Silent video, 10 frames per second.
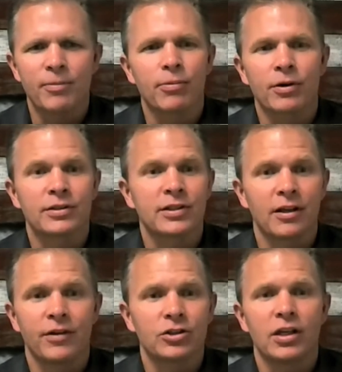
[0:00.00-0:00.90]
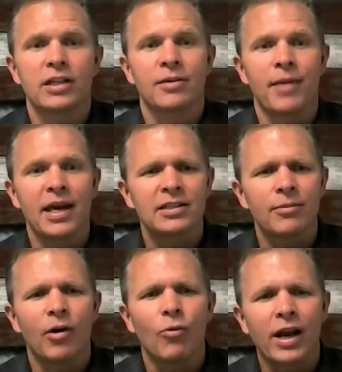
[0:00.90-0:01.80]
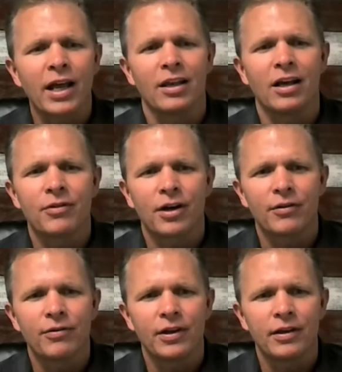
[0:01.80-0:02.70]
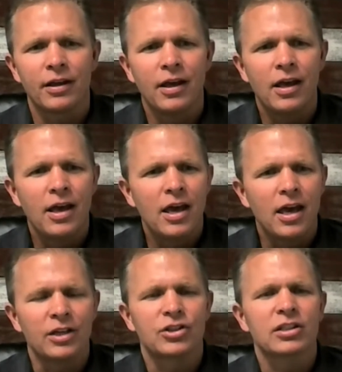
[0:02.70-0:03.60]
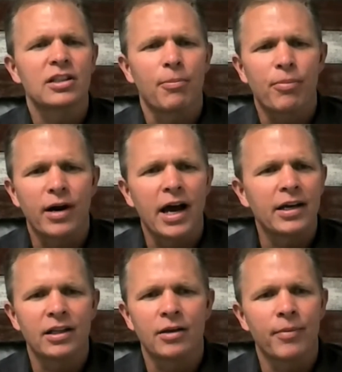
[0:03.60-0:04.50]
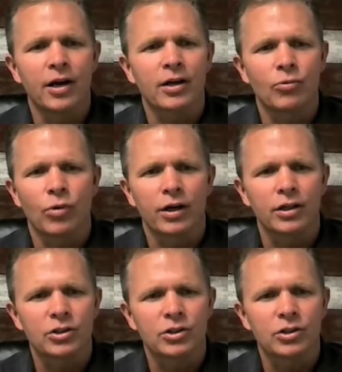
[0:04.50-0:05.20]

People are going to see it visually. It's amazing. But what I love, Curfew, is just the pride in the American worker.